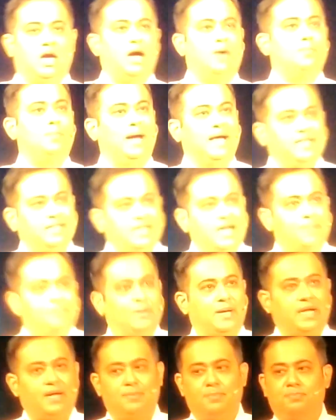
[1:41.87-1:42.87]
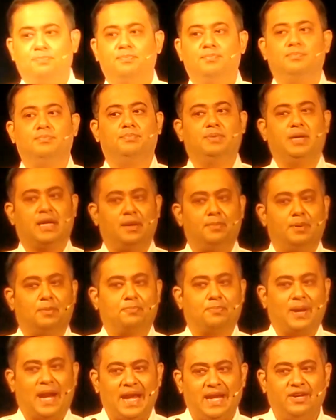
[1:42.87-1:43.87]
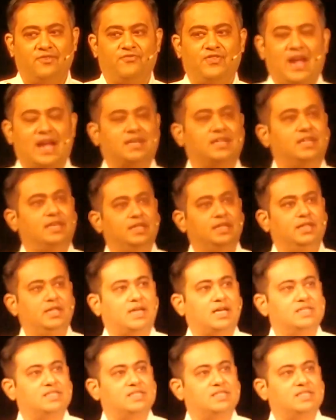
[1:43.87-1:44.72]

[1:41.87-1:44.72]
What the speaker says: a Mahindra became a pride factor in the